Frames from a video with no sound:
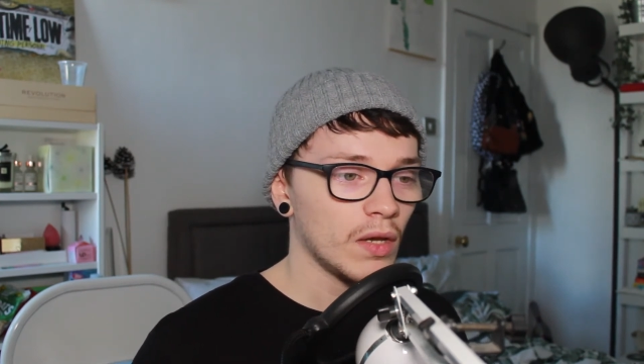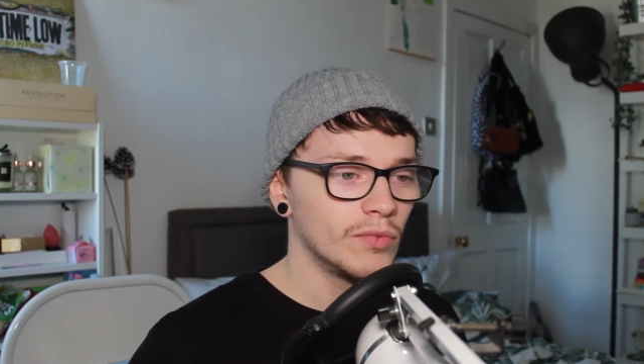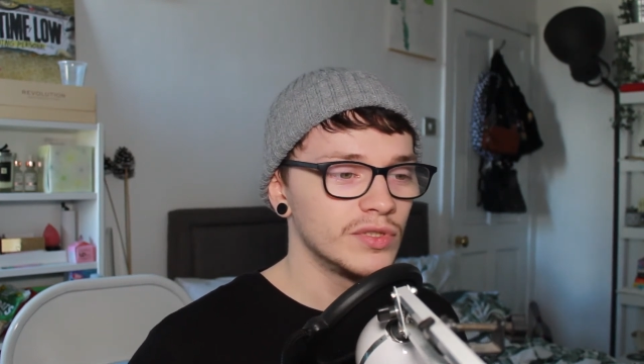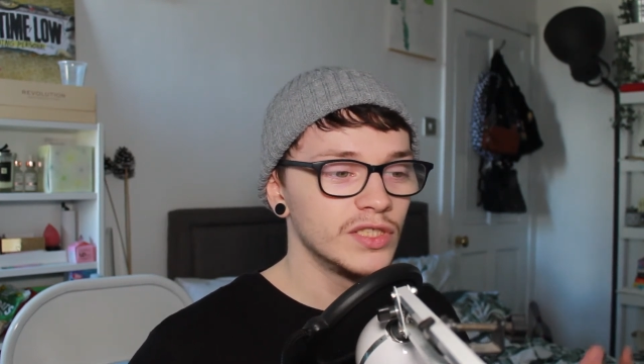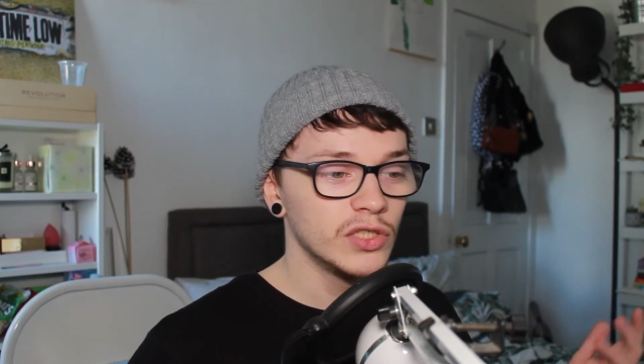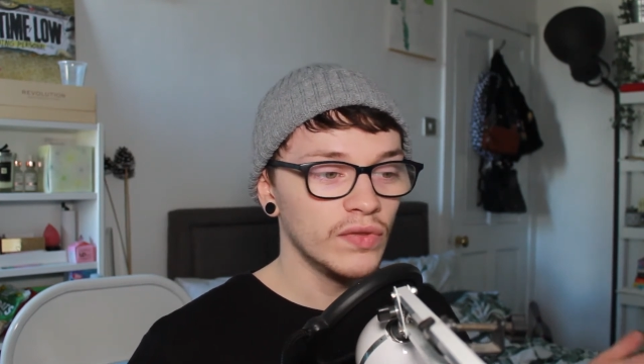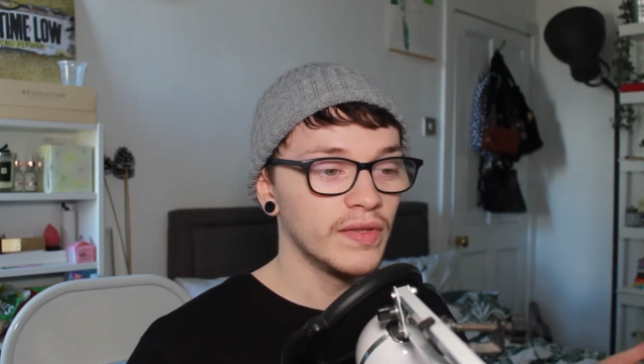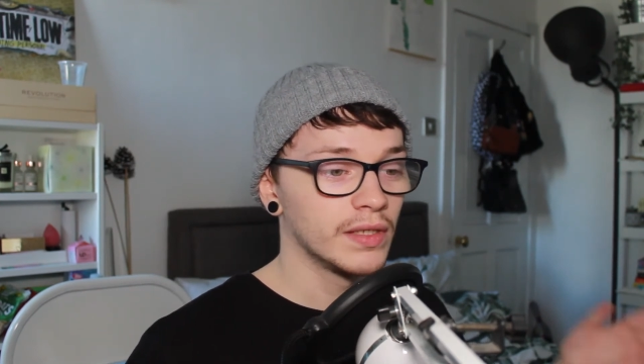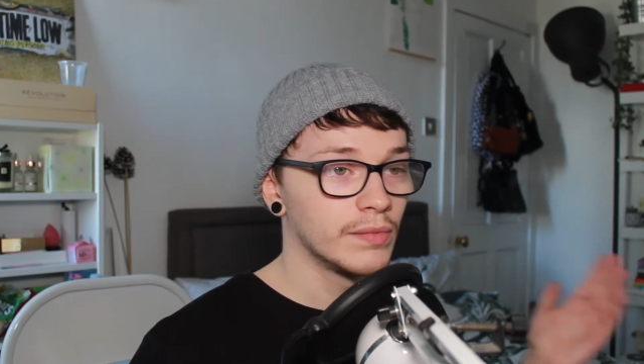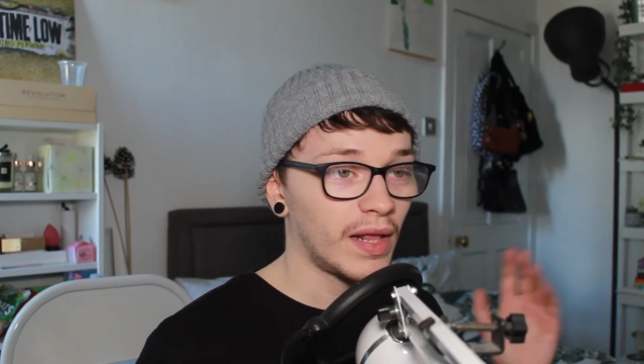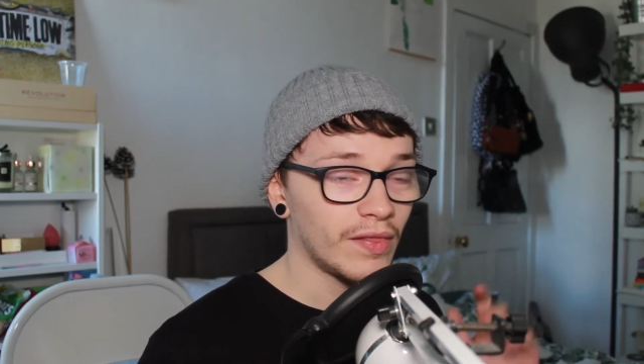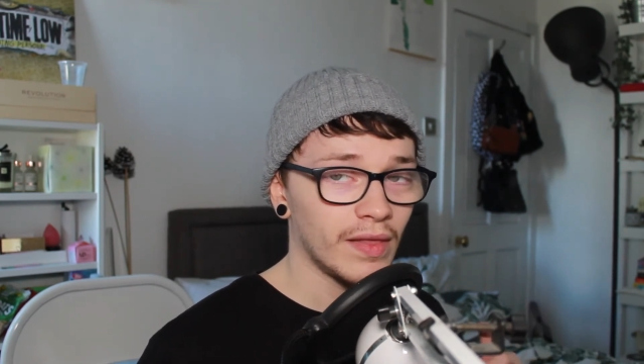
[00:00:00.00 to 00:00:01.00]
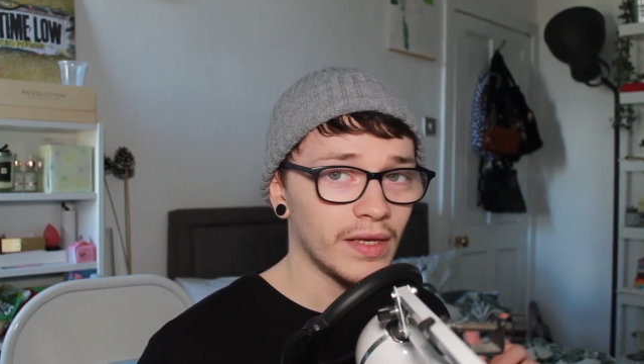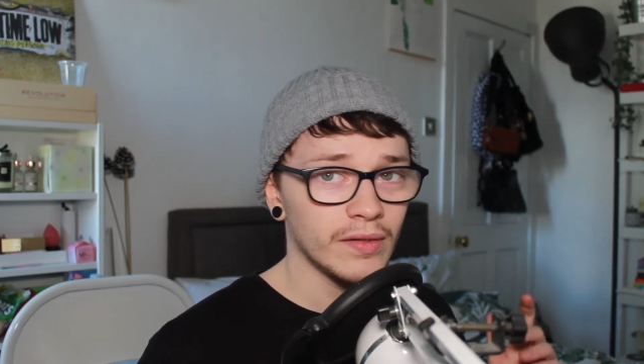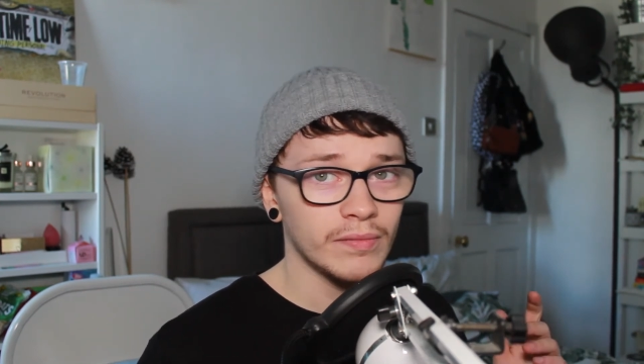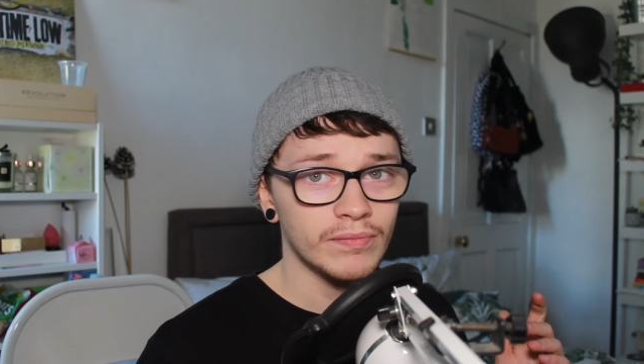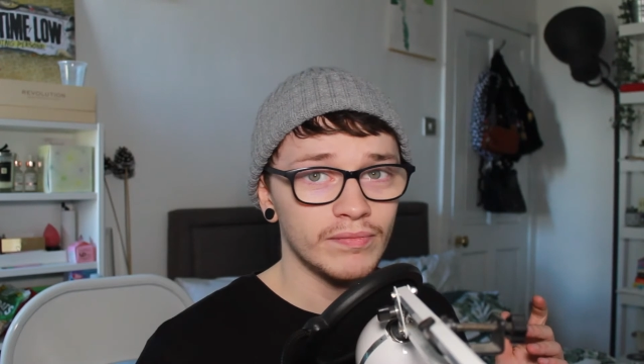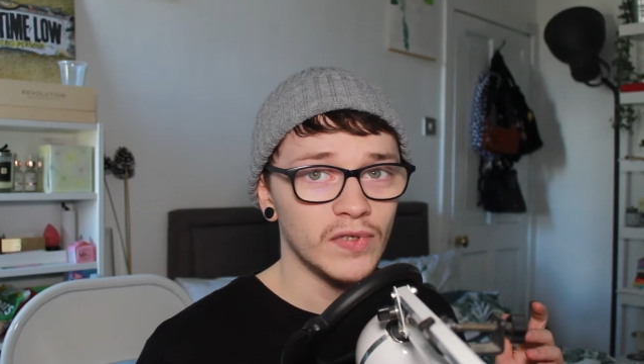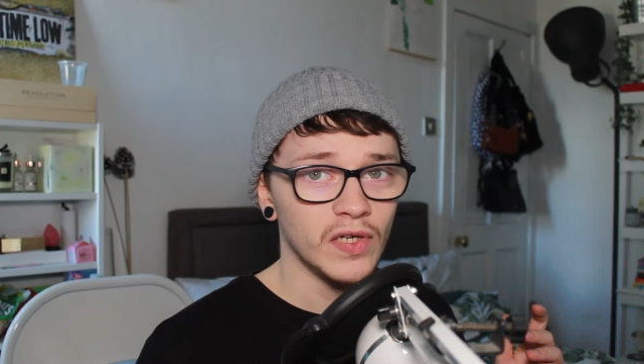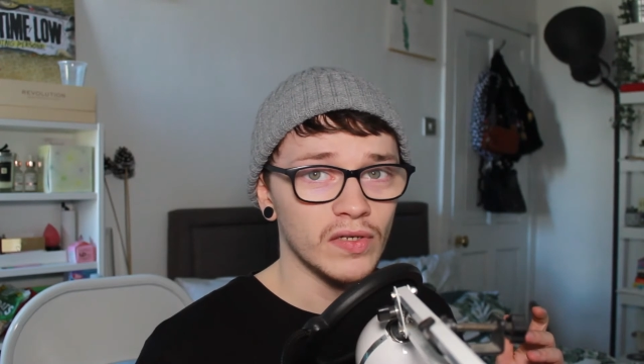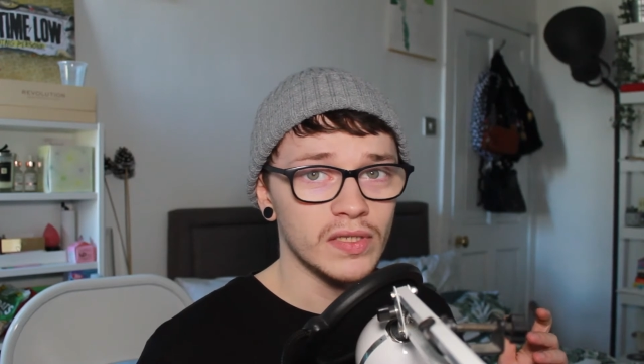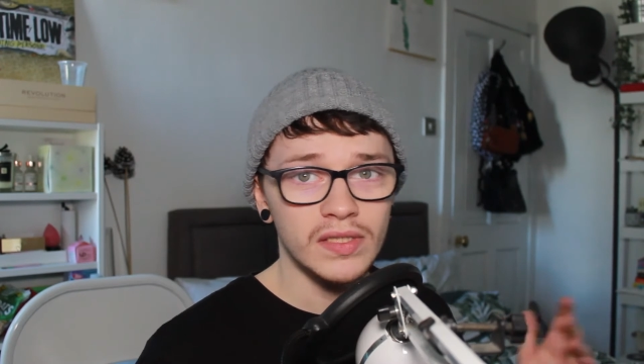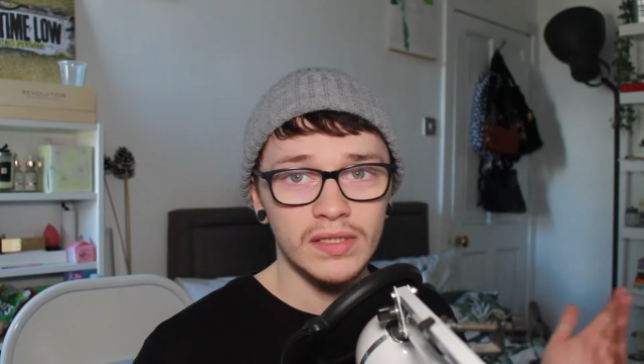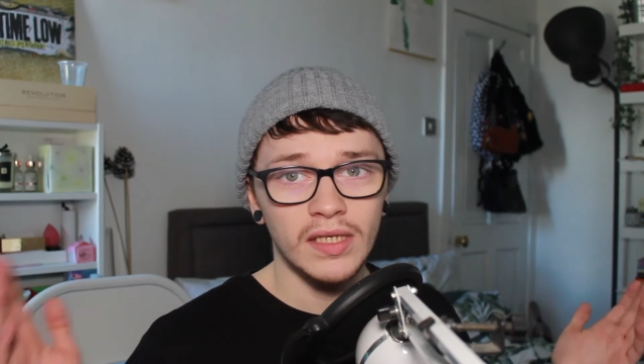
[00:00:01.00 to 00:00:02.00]
which is a good thing and a bad thing,
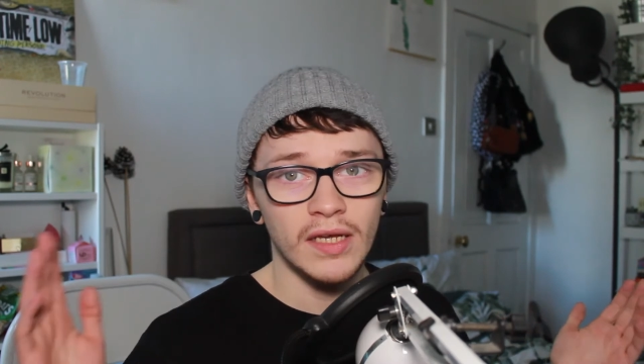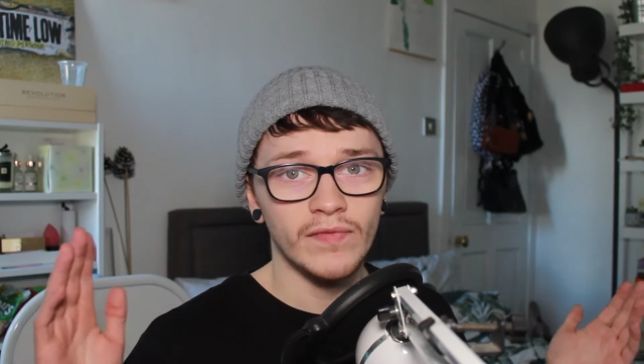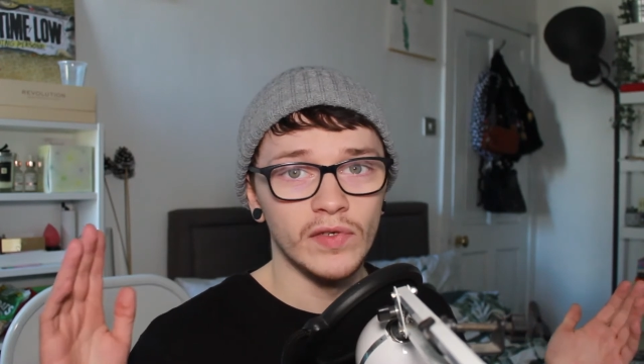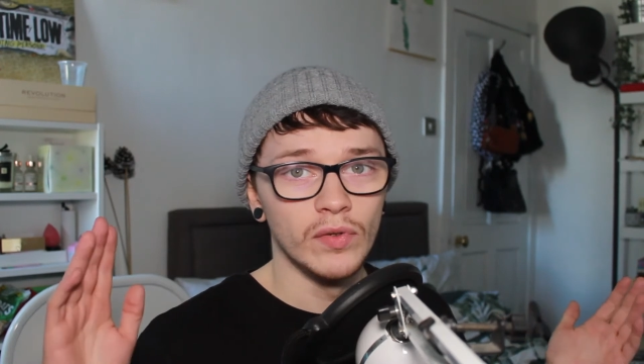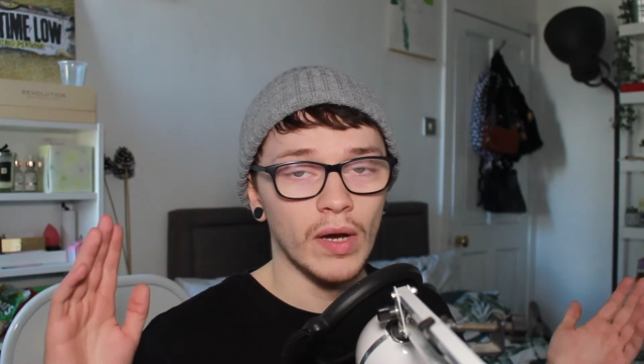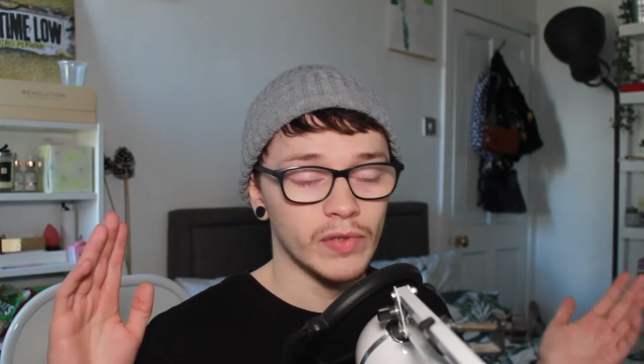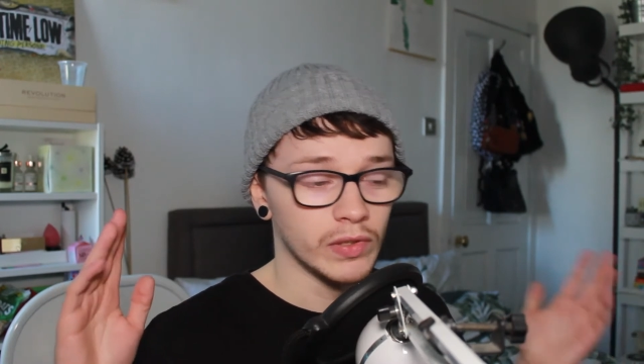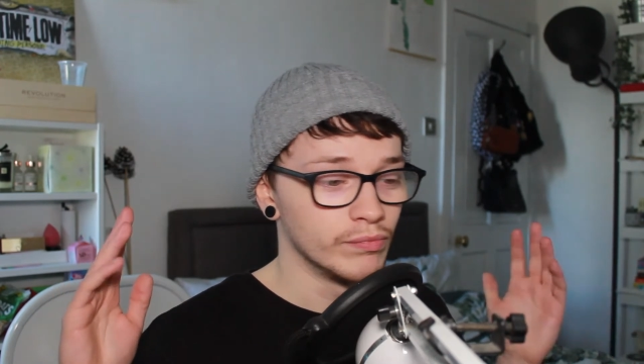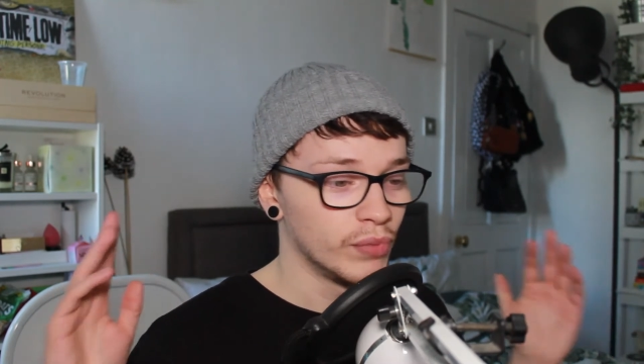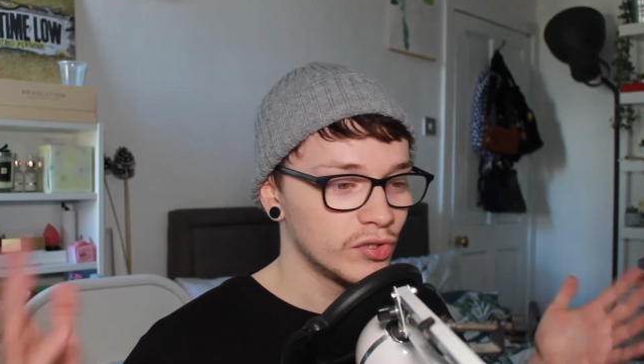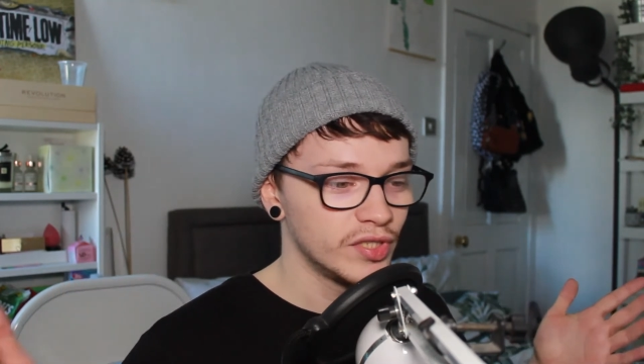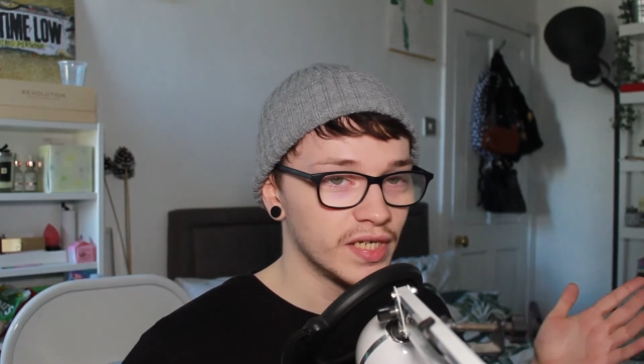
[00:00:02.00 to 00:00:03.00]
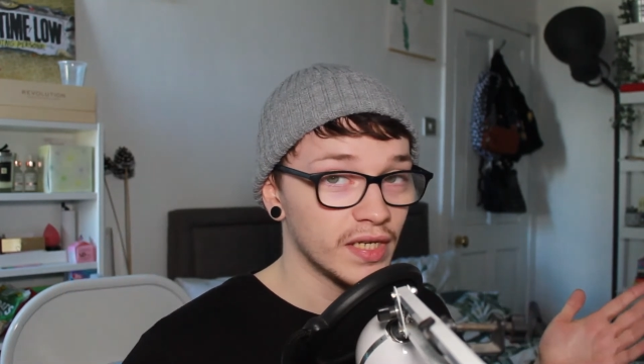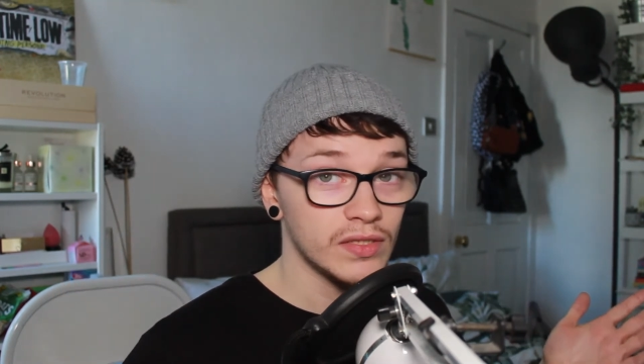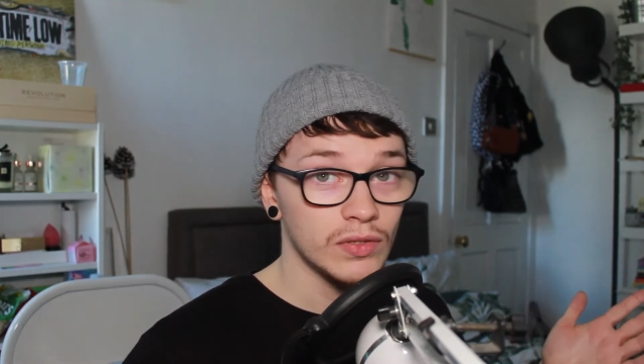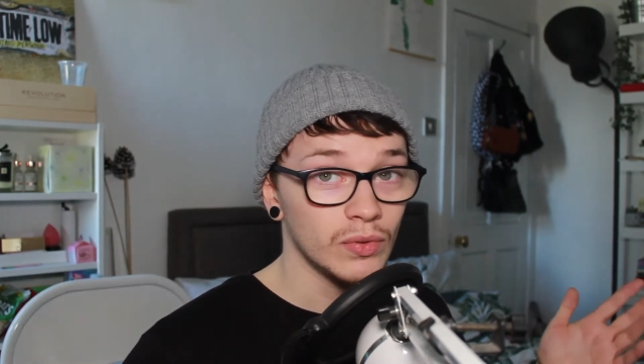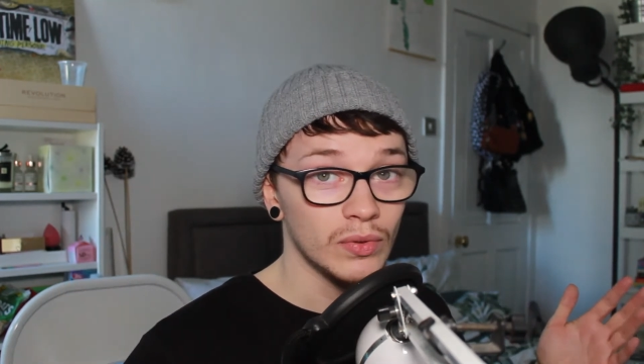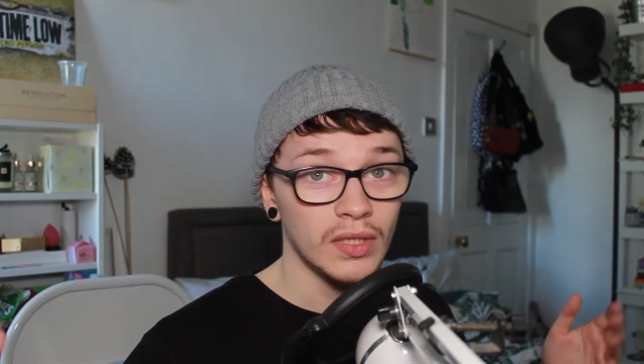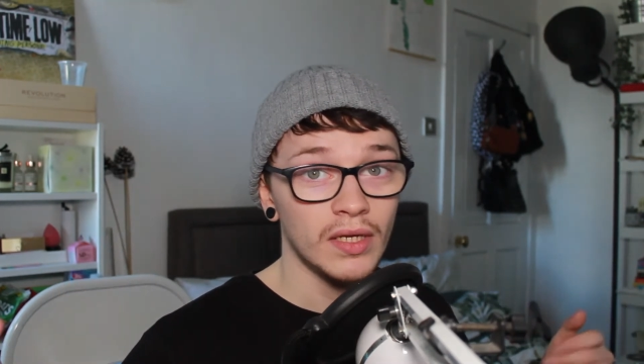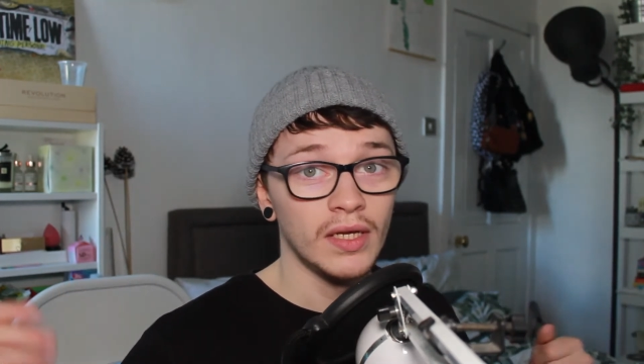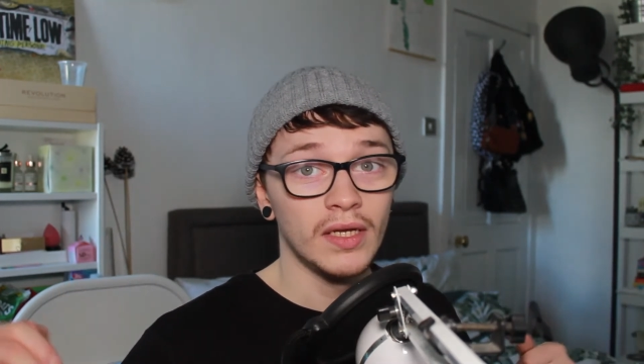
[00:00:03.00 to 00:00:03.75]
because if you absolutely bosh your day school,